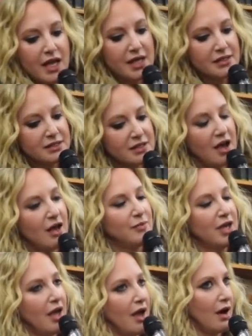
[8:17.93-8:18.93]
It's
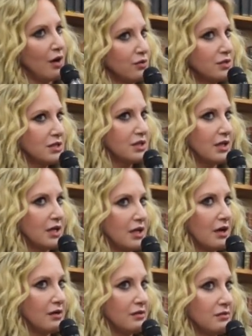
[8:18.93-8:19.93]
coming out
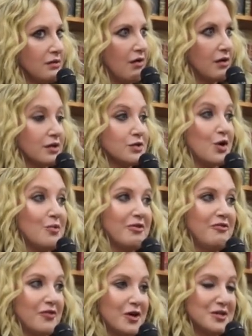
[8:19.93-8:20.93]
on October
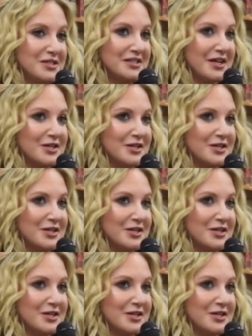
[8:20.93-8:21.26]
1st.